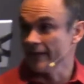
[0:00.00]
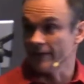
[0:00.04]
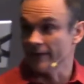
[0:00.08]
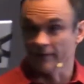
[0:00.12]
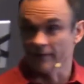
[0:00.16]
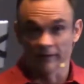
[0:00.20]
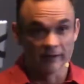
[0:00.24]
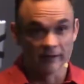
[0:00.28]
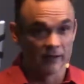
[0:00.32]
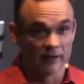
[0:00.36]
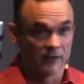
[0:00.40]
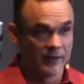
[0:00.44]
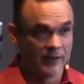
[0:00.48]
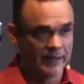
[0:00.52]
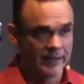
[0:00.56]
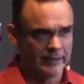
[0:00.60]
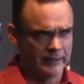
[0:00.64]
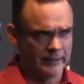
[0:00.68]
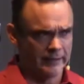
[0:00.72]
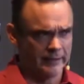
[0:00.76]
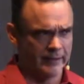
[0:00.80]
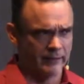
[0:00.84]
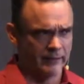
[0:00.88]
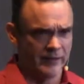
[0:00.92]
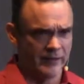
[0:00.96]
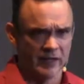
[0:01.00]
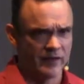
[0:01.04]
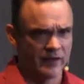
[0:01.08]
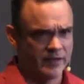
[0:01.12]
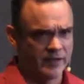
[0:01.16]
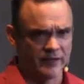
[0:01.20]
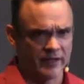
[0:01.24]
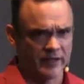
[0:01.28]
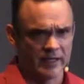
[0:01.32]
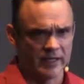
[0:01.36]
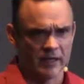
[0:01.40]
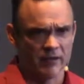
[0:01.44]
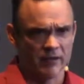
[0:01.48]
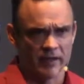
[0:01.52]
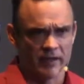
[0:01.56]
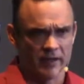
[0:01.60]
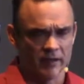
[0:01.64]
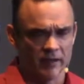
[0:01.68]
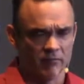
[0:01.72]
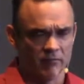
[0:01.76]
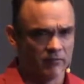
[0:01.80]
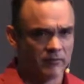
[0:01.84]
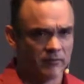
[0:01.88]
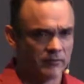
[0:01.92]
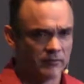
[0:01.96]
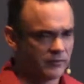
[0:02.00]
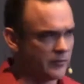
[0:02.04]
the little one? We don't even count him.